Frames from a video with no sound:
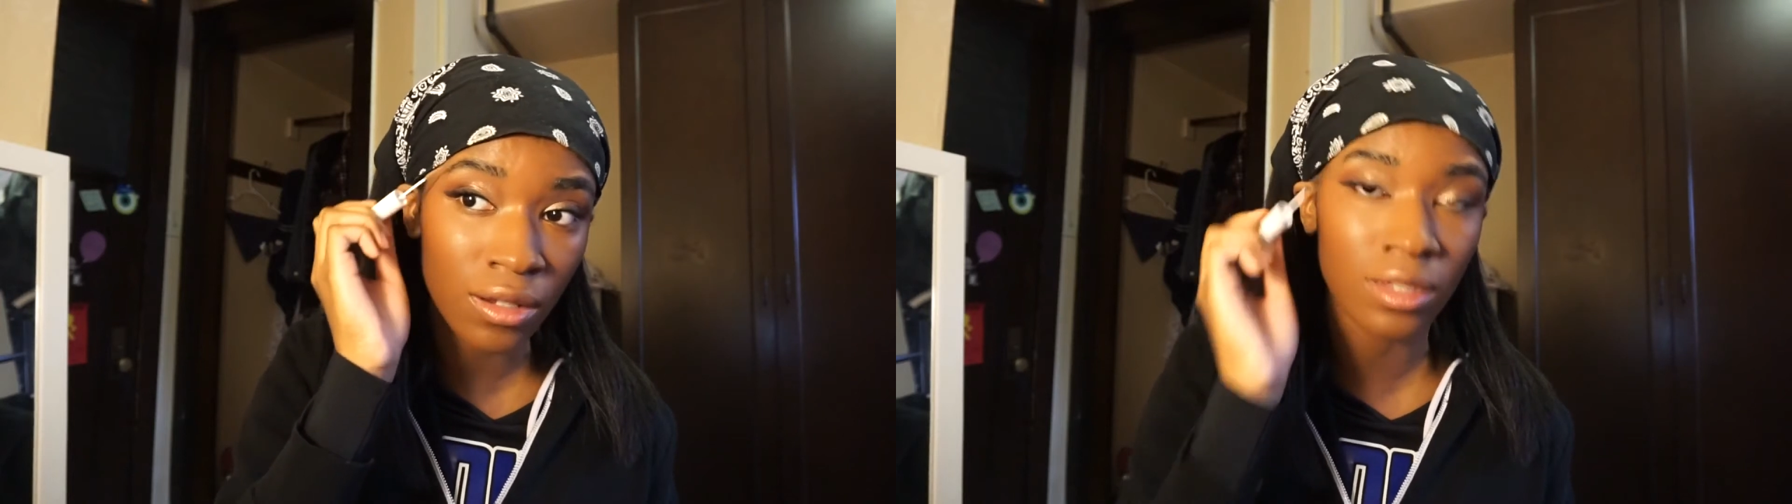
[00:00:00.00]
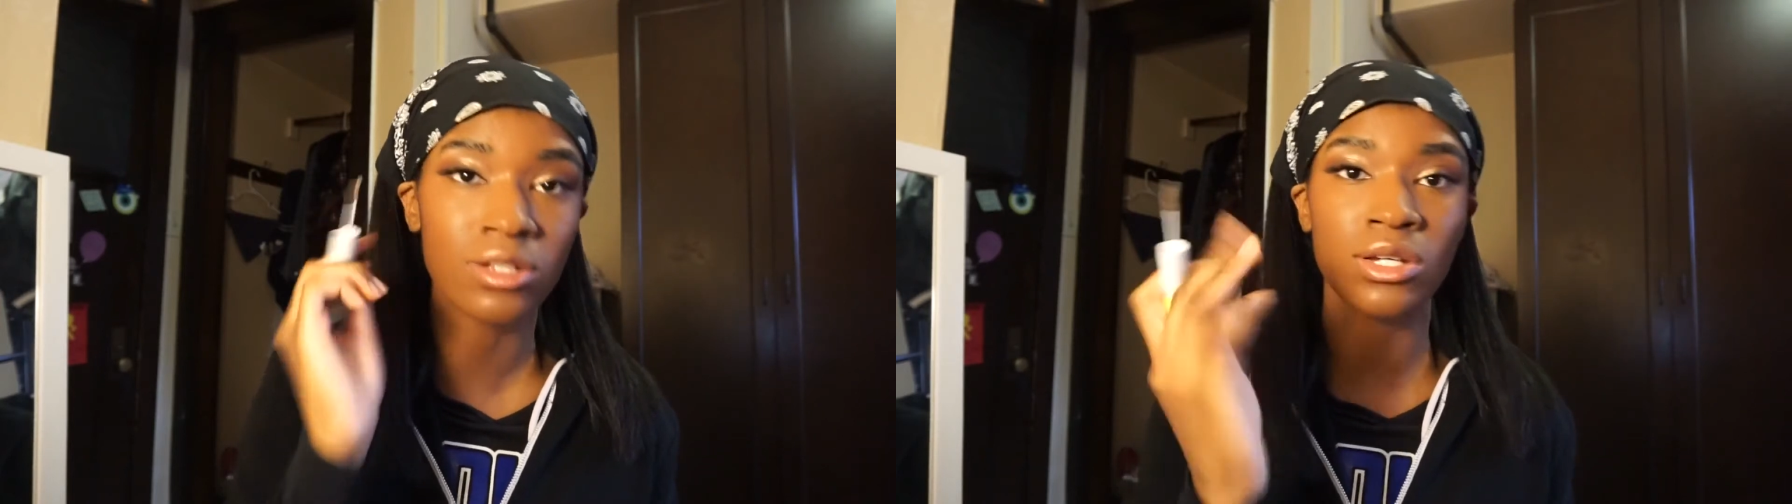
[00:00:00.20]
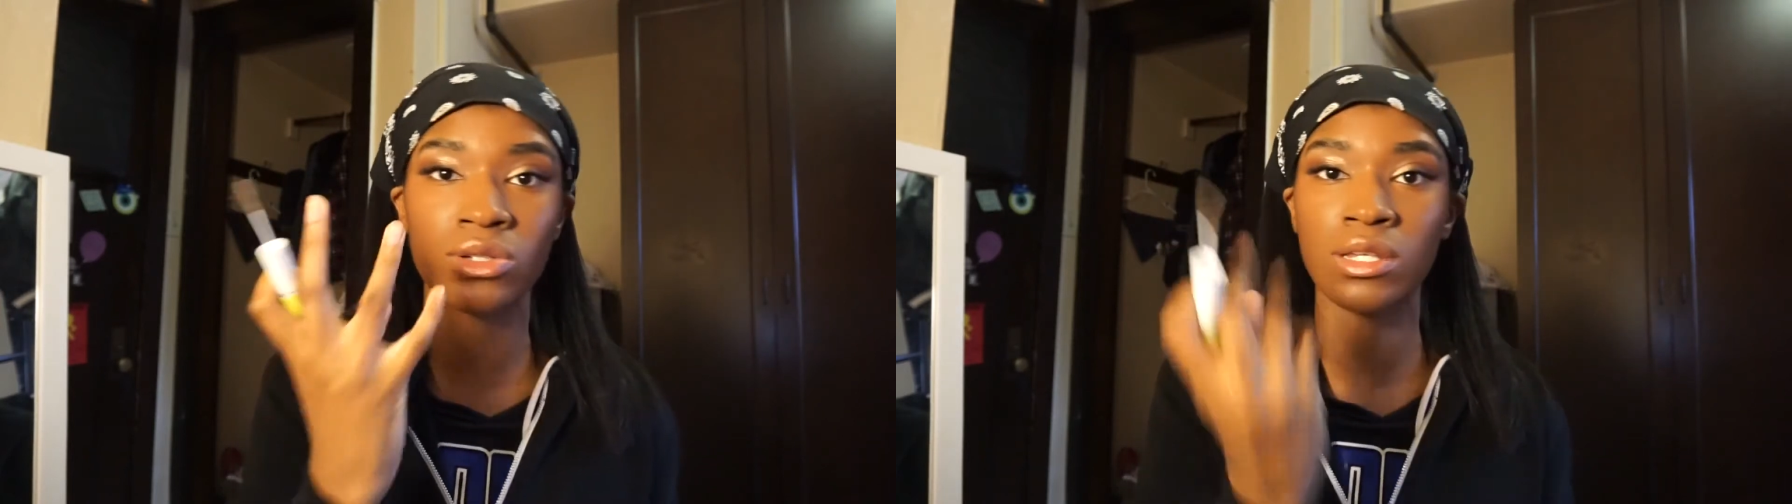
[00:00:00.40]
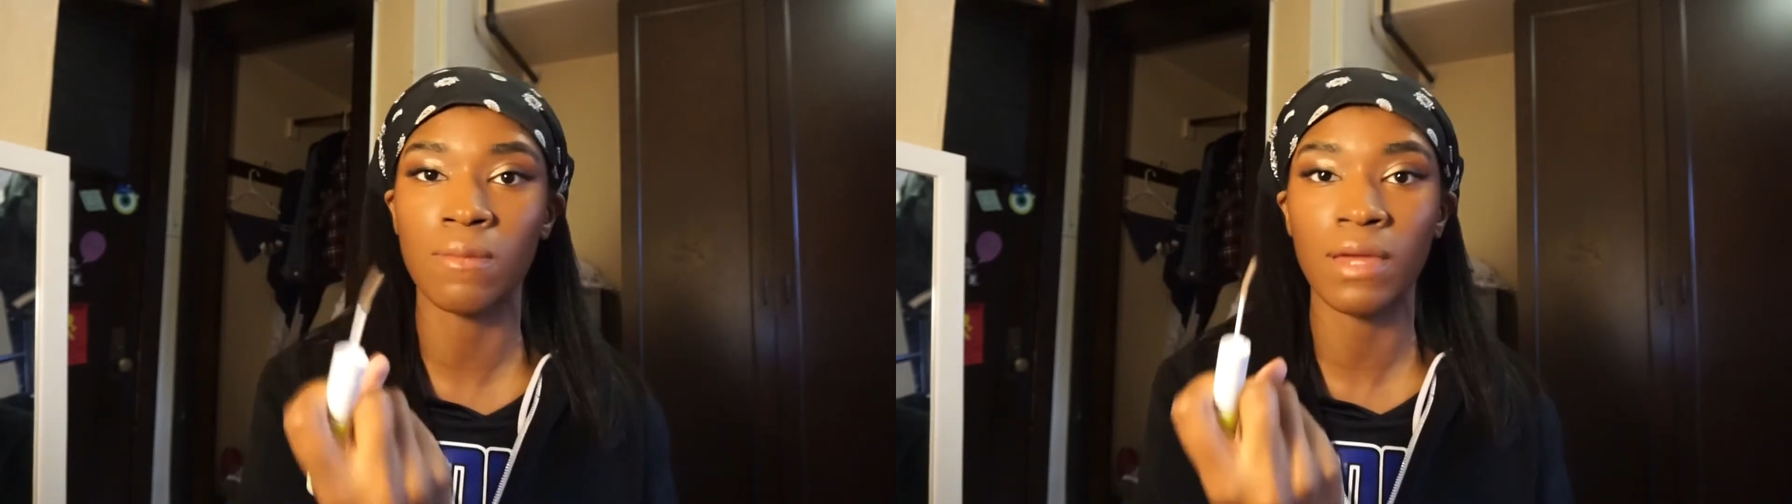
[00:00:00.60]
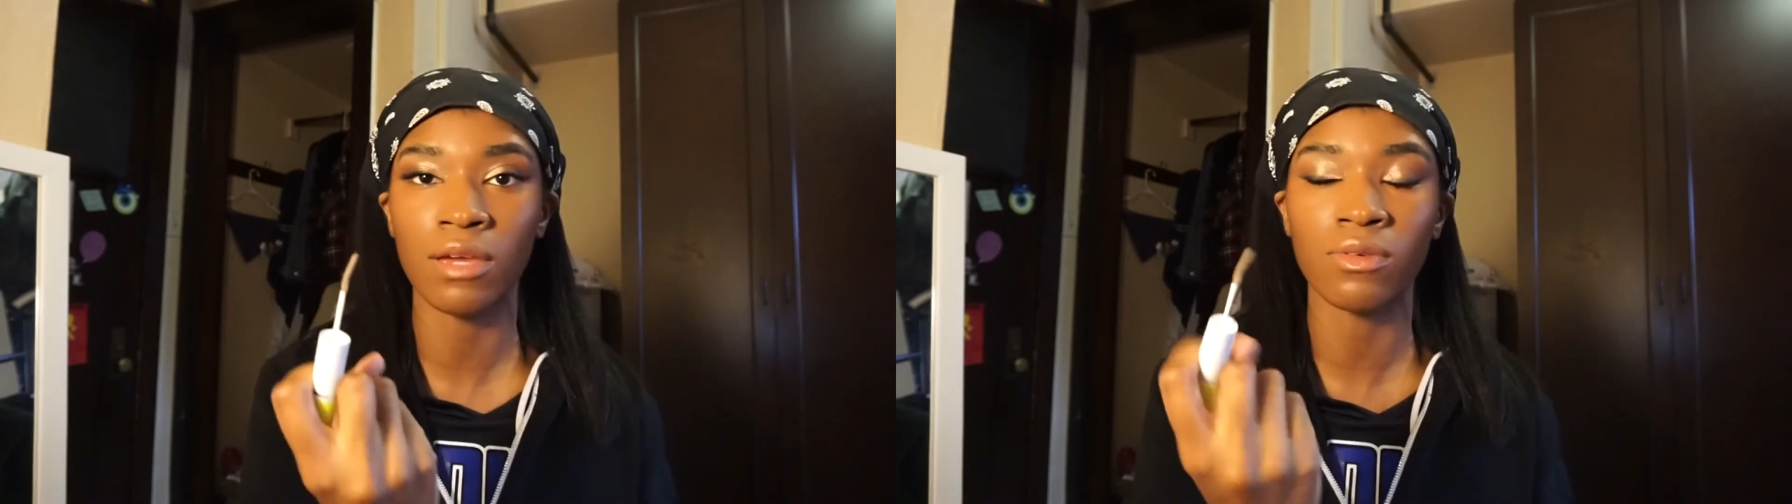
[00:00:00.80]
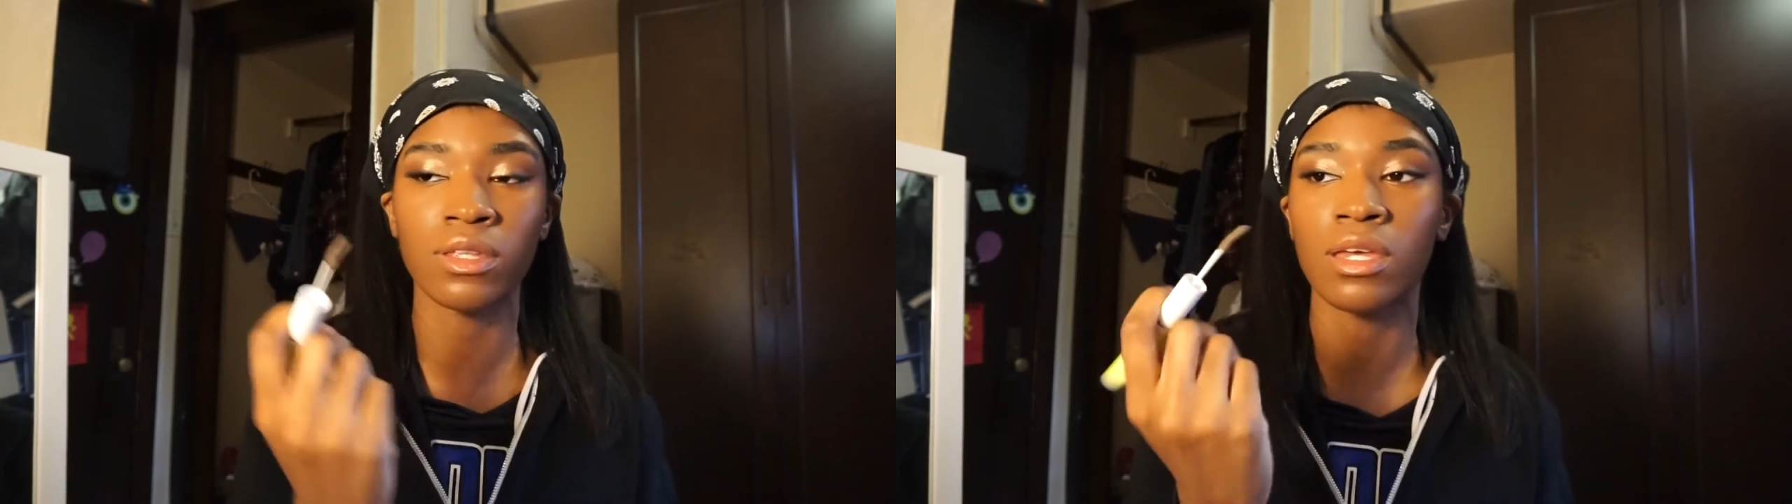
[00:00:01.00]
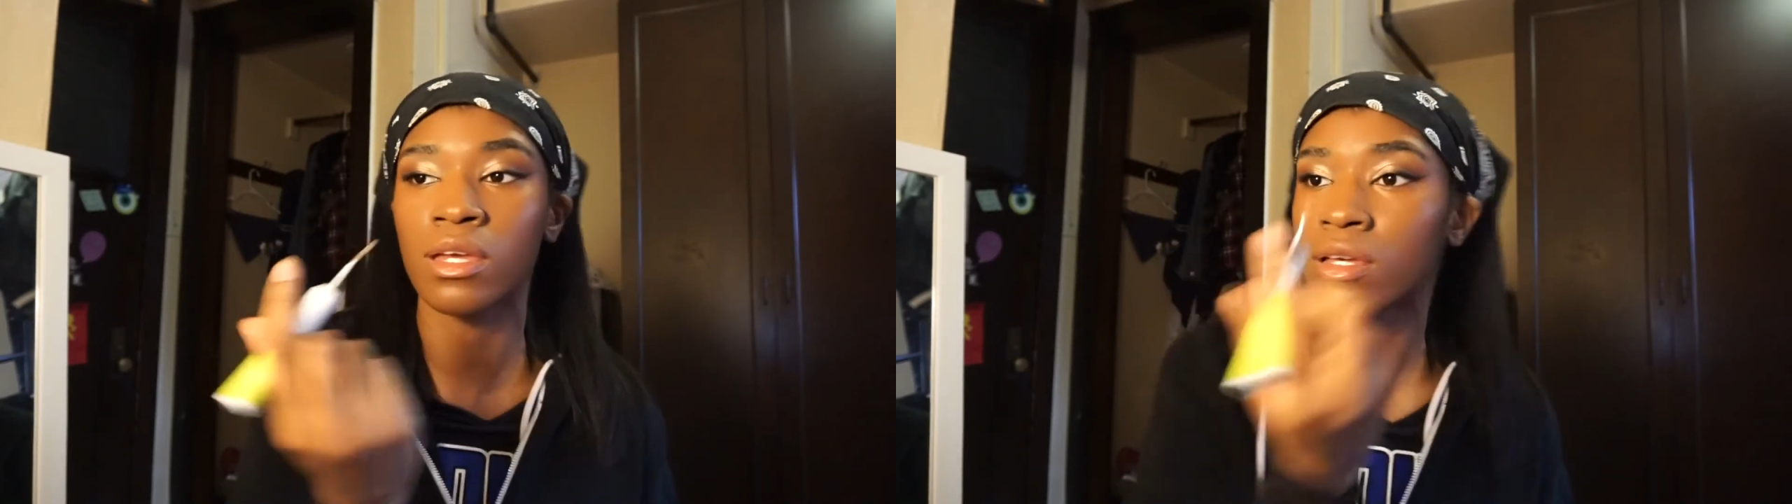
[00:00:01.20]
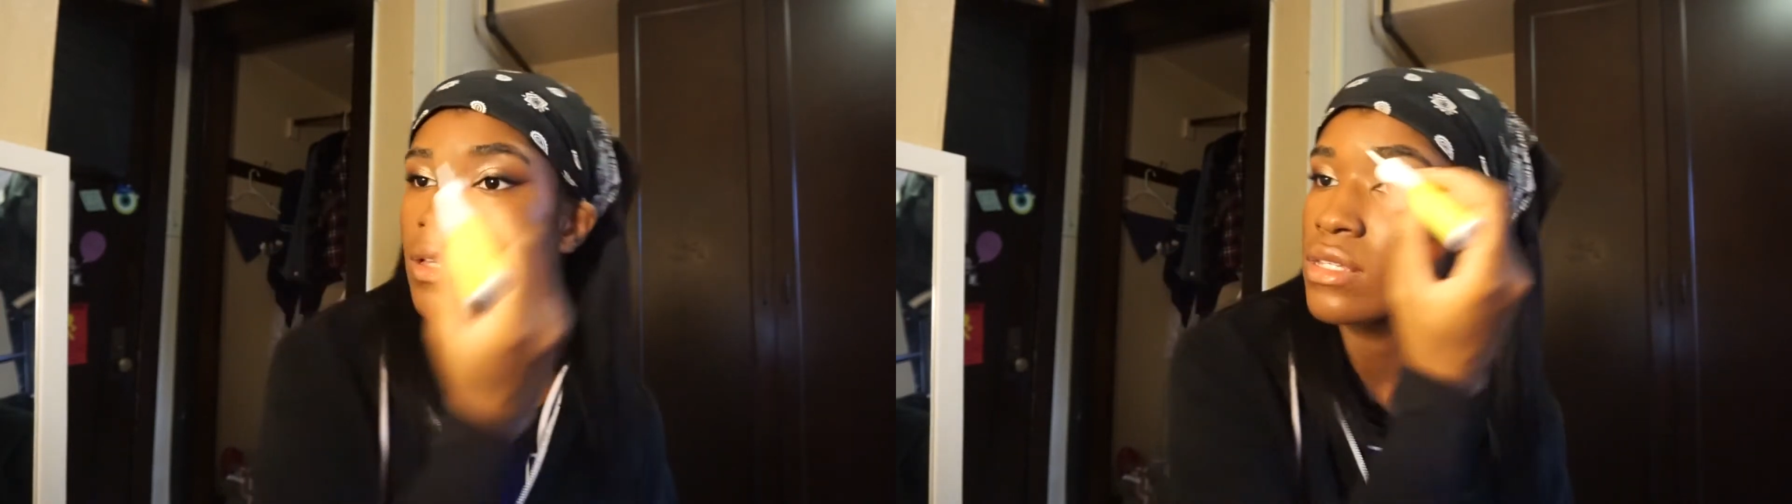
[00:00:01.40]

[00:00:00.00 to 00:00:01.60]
and the gel's gonna make it really